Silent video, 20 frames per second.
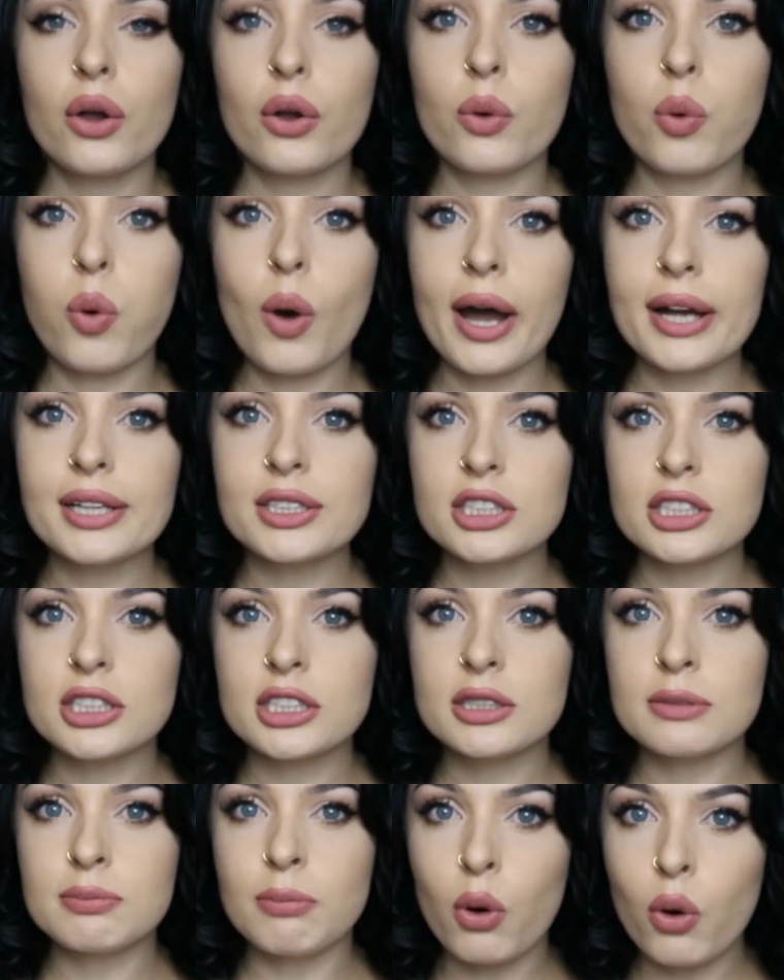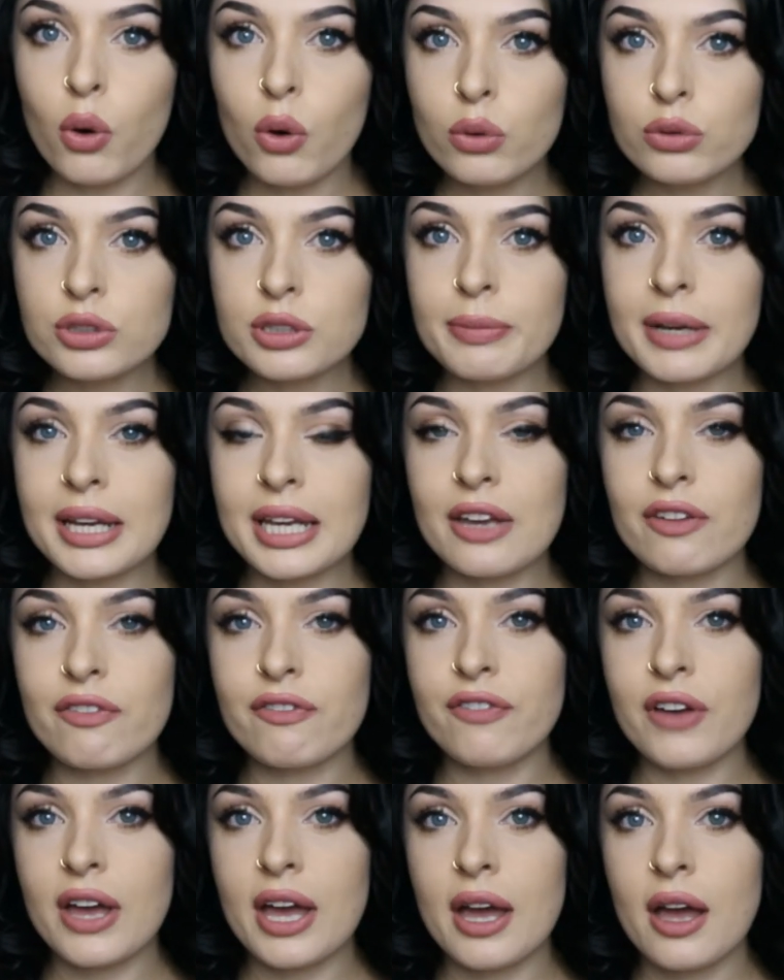quite small to make it
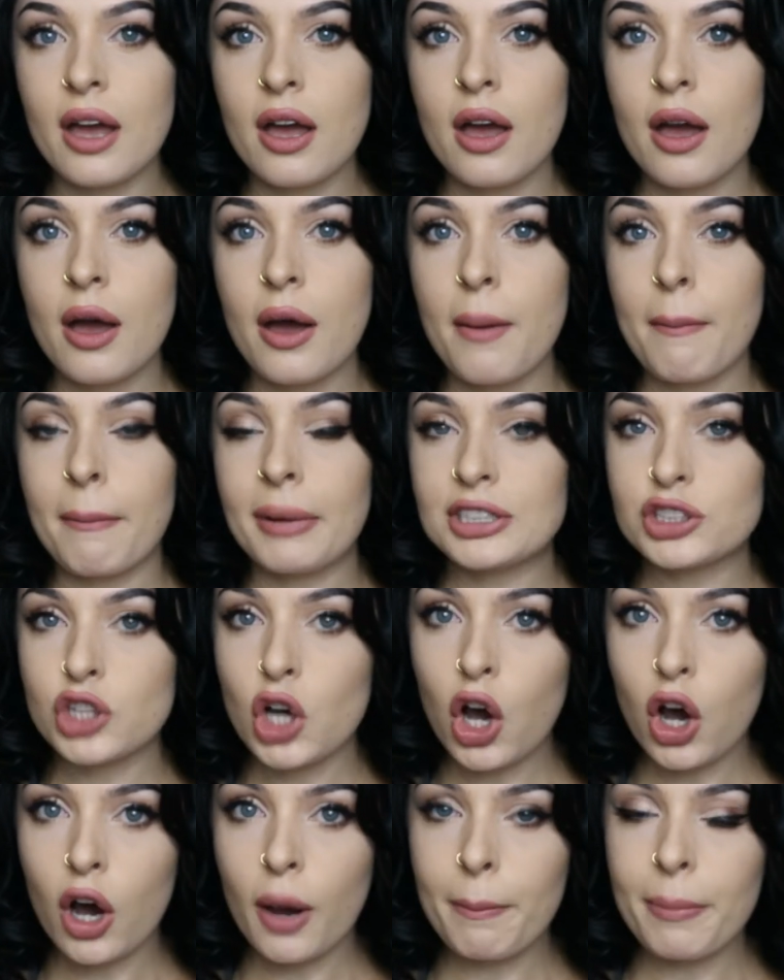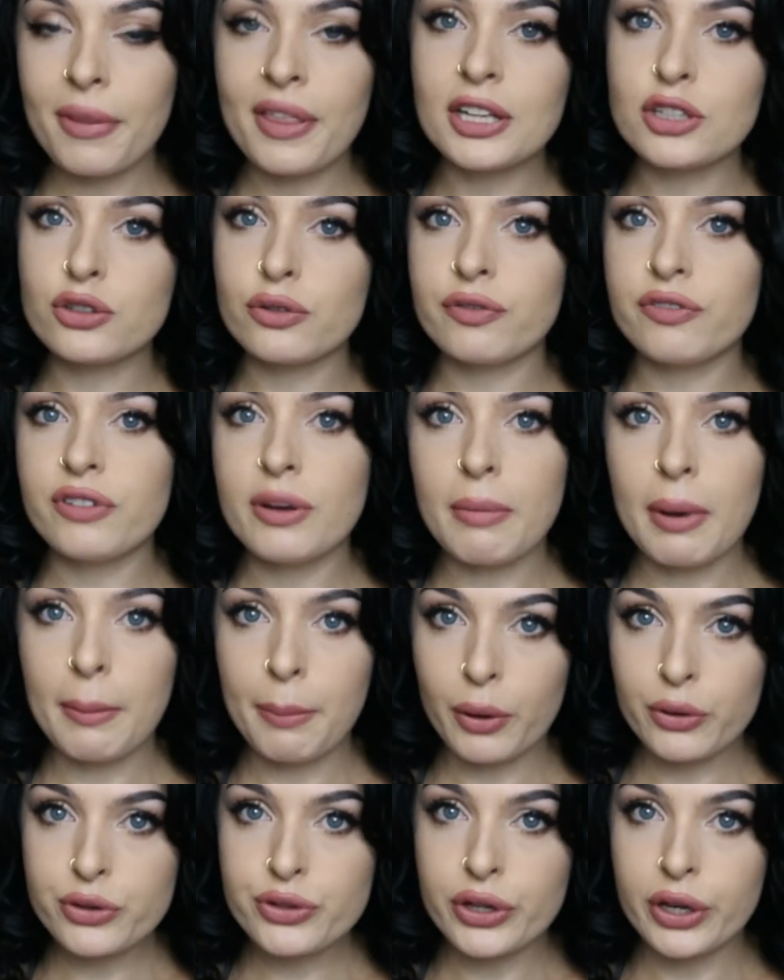fit my top, but then it don't fit my
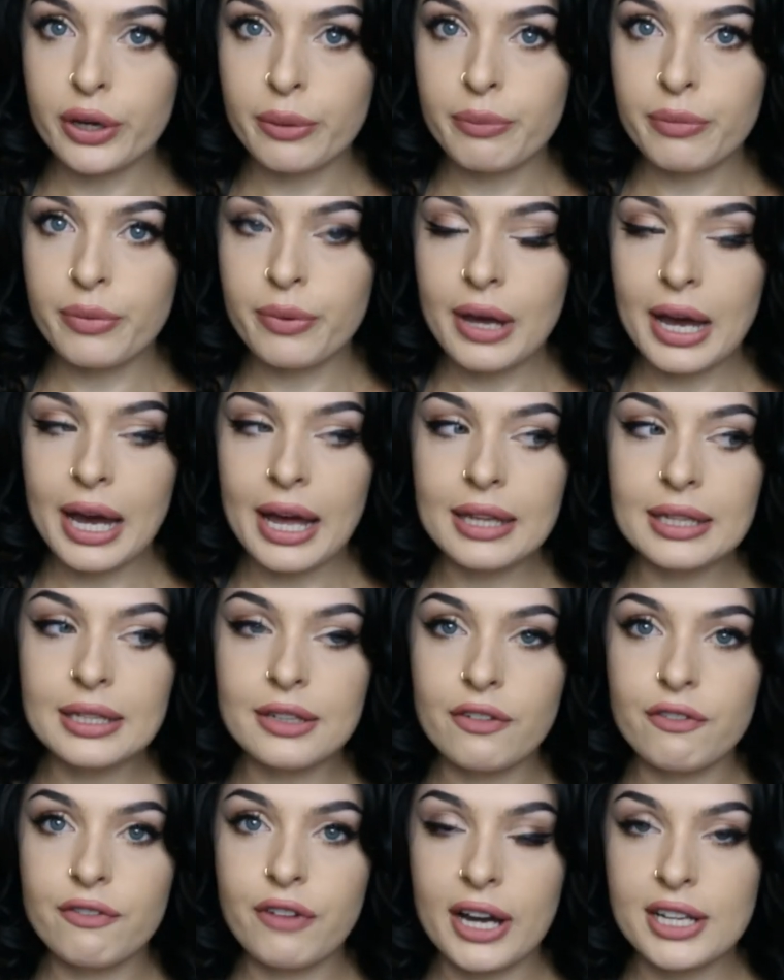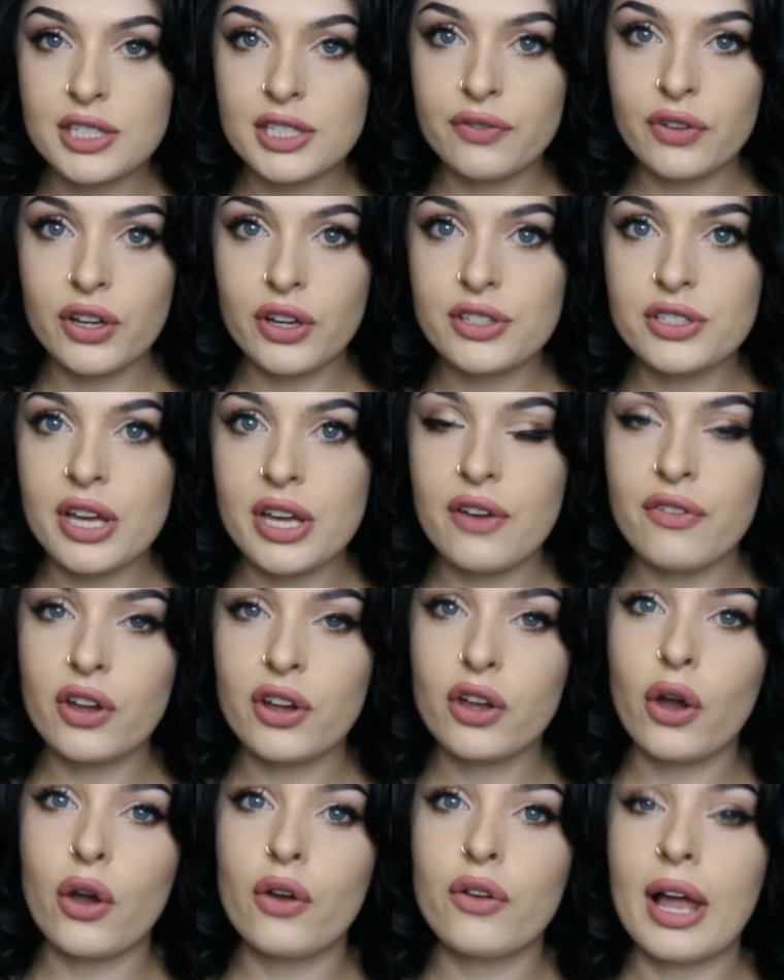bottom, and vice versa. If I
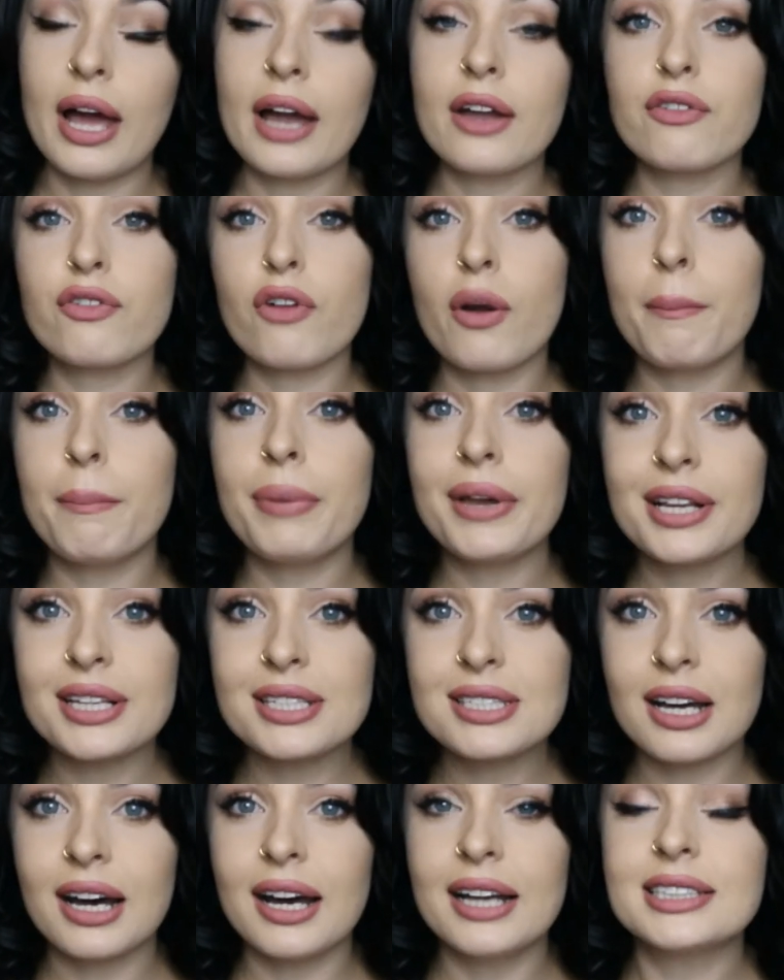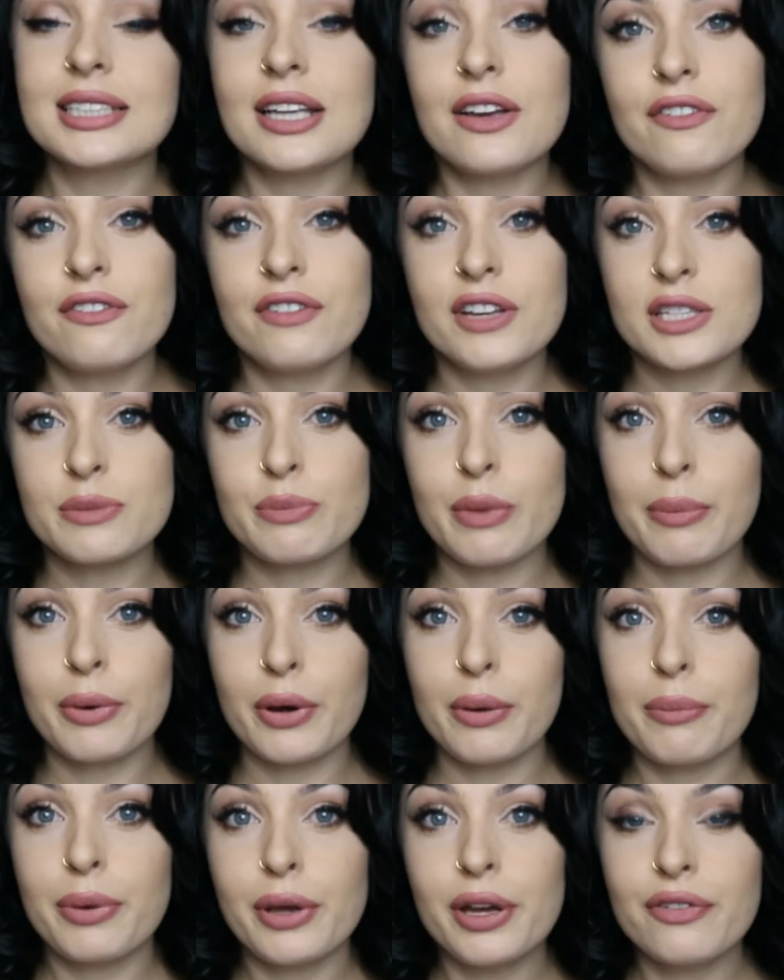go like for a bigger size, it fits my
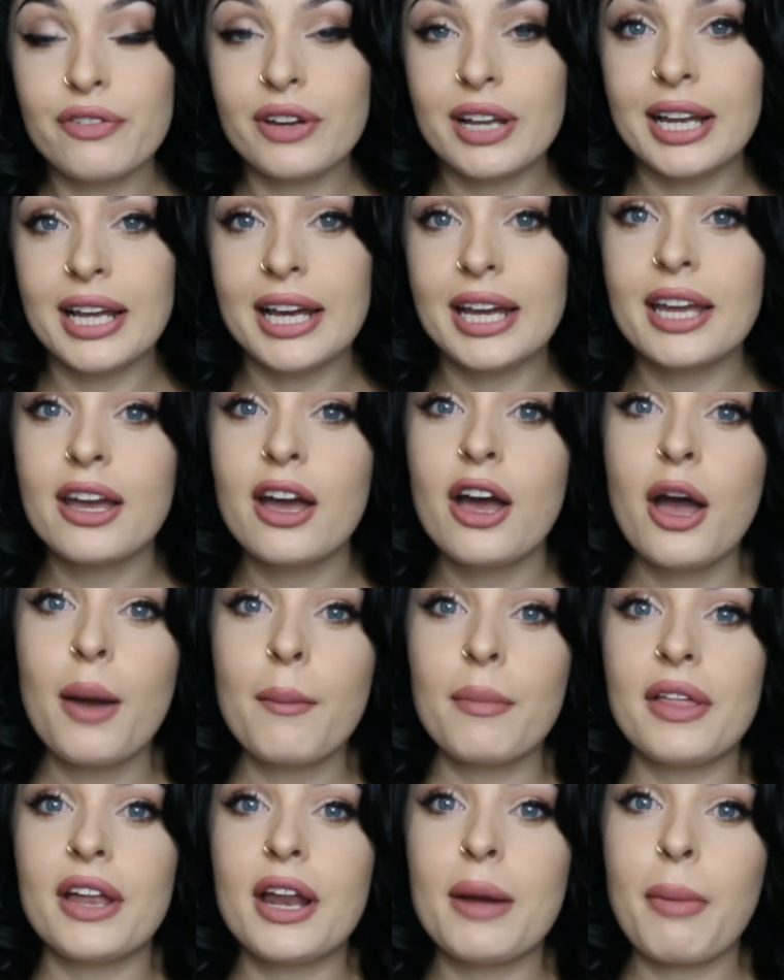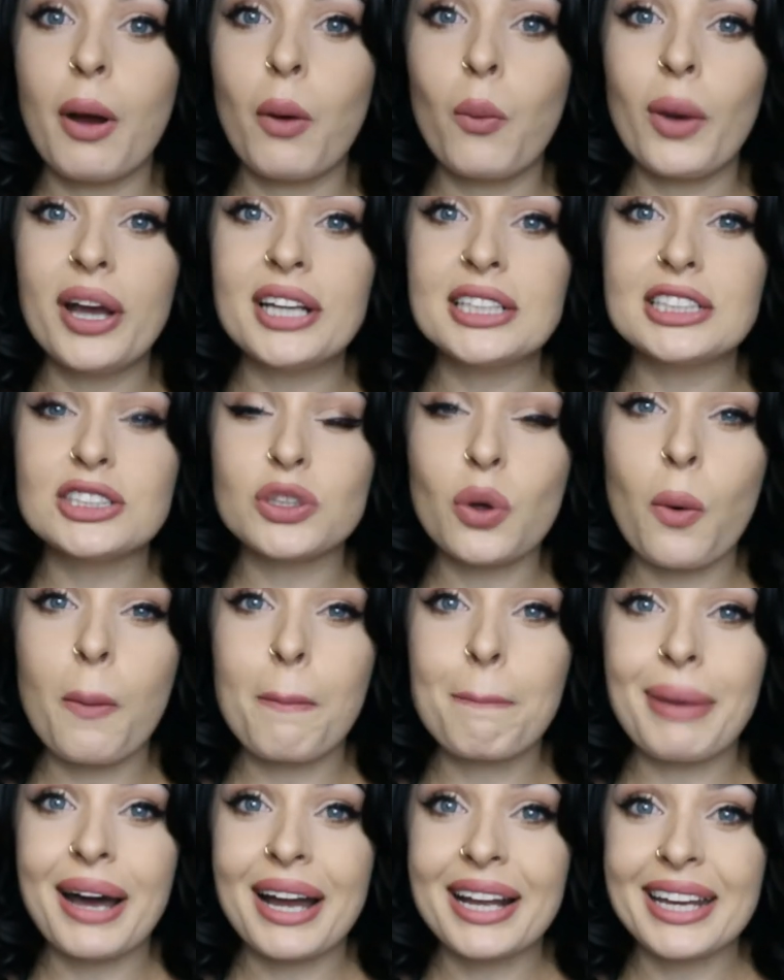bottom perfectly, but then at my waist it's
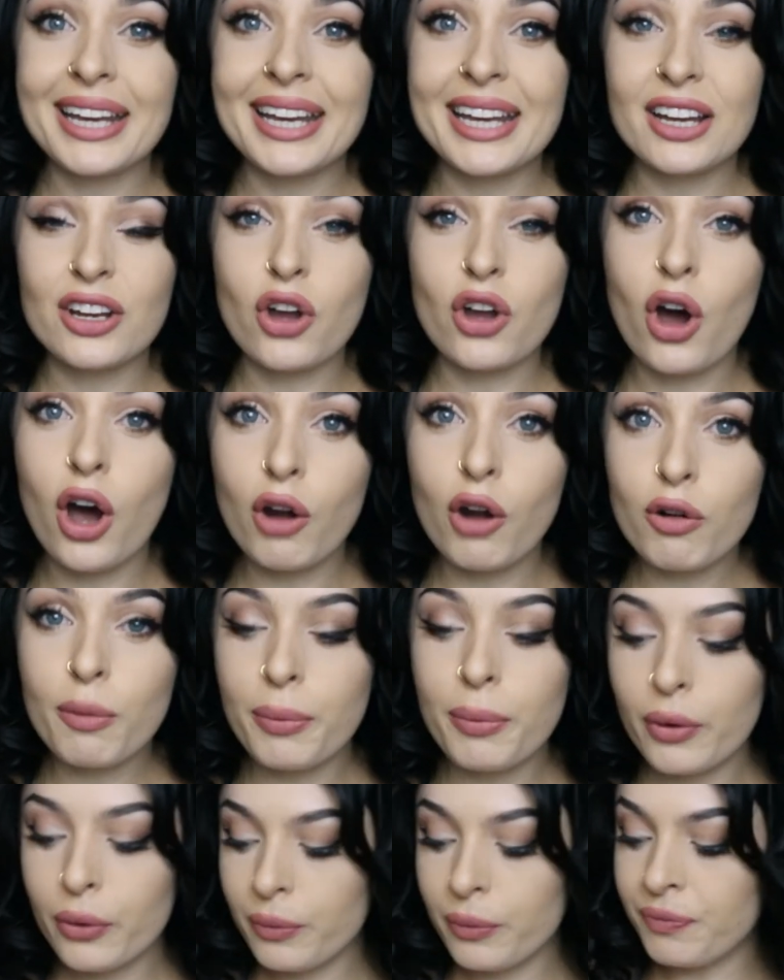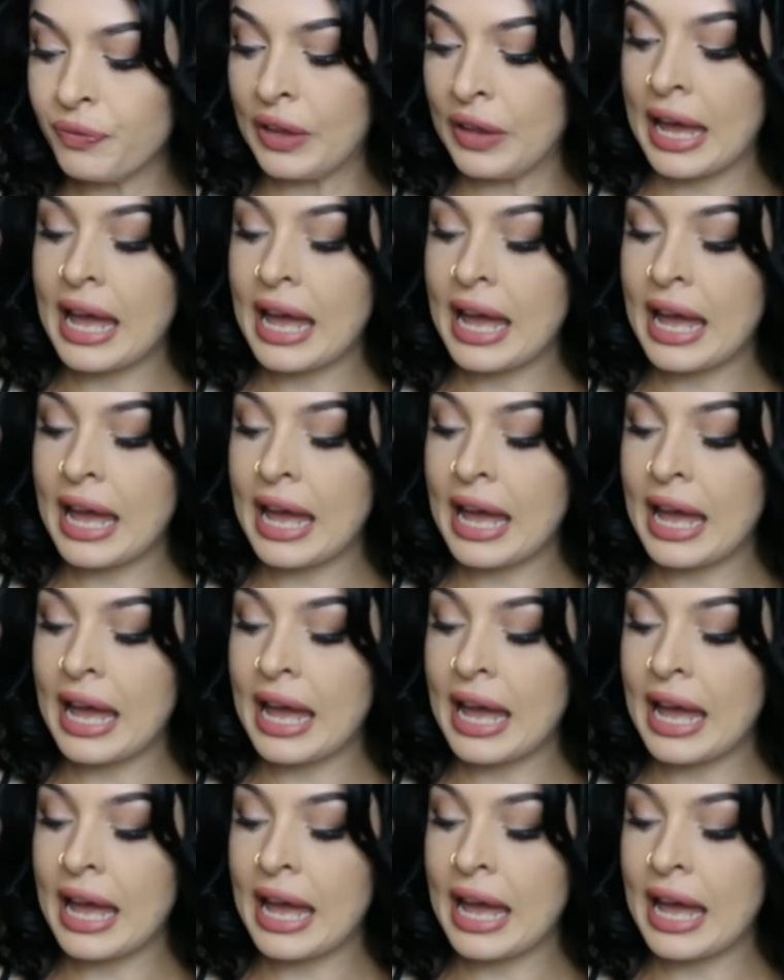all baggy and horrible.